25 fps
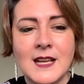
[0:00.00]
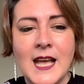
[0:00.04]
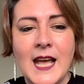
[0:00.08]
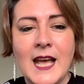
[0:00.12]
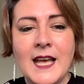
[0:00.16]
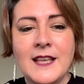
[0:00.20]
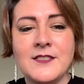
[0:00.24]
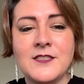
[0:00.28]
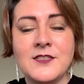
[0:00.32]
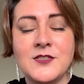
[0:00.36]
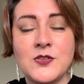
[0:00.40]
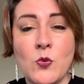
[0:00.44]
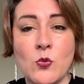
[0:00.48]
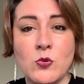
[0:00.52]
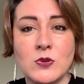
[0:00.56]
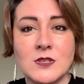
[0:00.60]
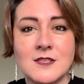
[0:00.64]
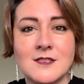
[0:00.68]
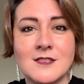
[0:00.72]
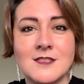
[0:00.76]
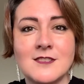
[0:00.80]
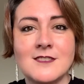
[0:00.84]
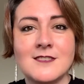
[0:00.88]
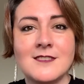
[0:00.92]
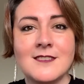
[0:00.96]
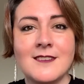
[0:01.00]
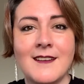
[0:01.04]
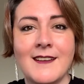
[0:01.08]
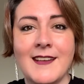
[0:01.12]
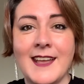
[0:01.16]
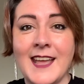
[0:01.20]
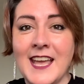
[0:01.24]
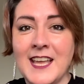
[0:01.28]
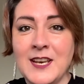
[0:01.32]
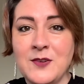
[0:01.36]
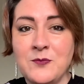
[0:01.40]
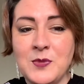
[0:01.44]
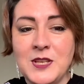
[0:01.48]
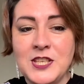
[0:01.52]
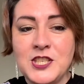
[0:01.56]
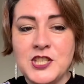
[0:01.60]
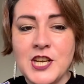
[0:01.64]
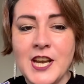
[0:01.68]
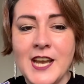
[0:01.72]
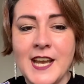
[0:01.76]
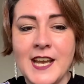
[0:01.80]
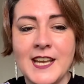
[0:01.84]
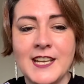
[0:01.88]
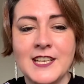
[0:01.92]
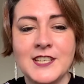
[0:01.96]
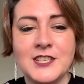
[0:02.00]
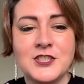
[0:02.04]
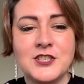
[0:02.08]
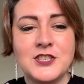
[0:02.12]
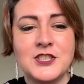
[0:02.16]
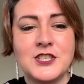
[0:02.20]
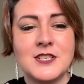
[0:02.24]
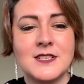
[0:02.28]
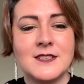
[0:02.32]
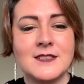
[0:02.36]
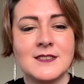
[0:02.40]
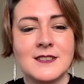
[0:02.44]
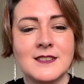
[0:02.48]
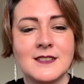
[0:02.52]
and thoughts can be changed.